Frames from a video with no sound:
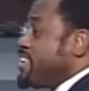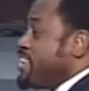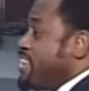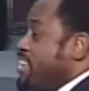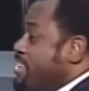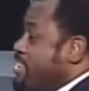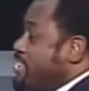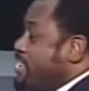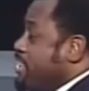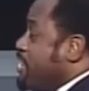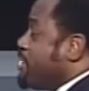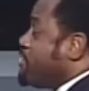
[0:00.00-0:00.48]

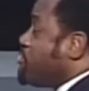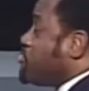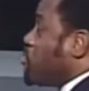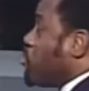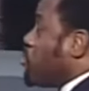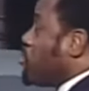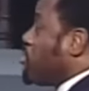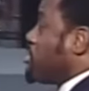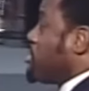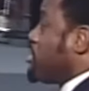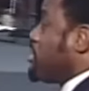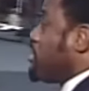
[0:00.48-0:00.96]
it is
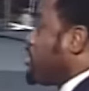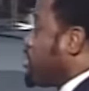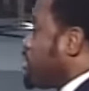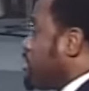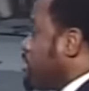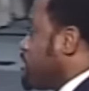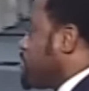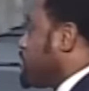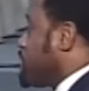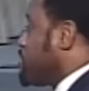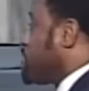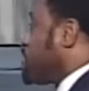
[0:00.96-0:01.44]
working
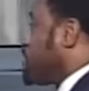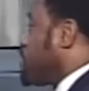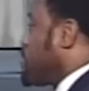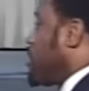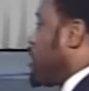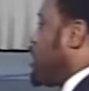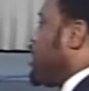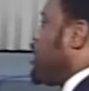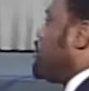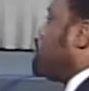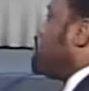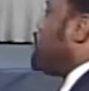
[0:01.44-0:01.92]

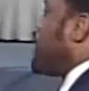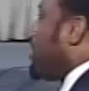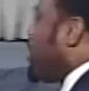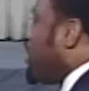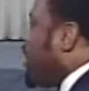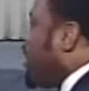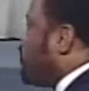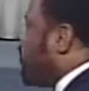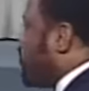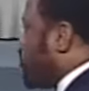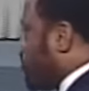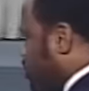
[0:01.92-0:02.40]
in my
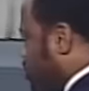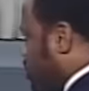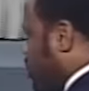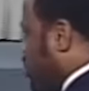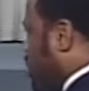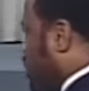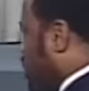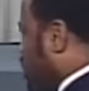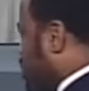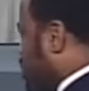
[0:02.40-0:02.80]
life personally.